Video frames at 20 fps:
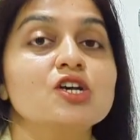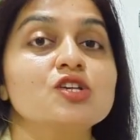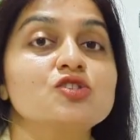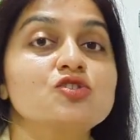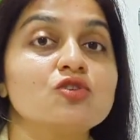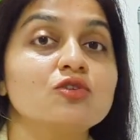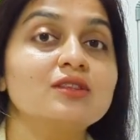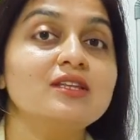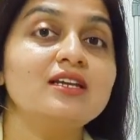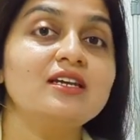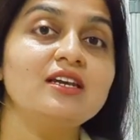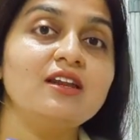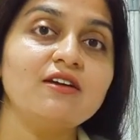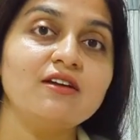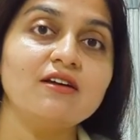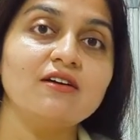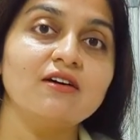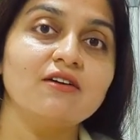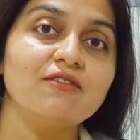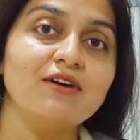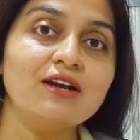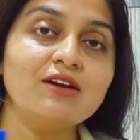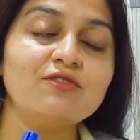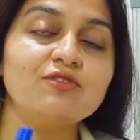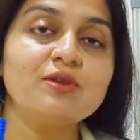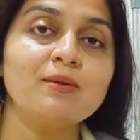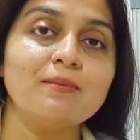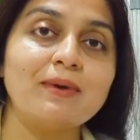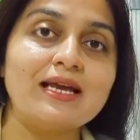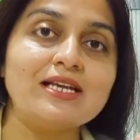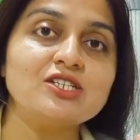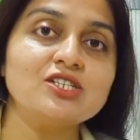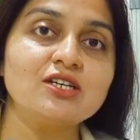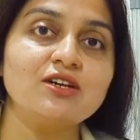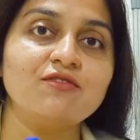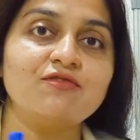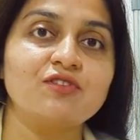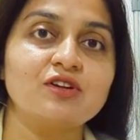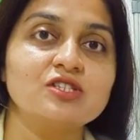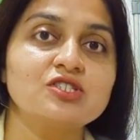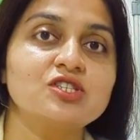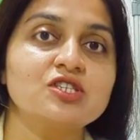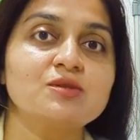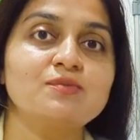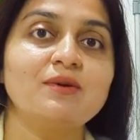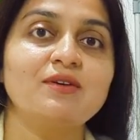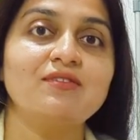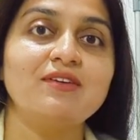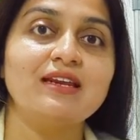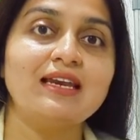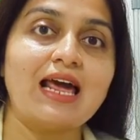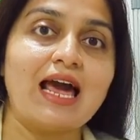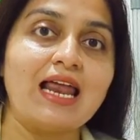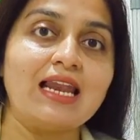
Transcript: So one of the major differences between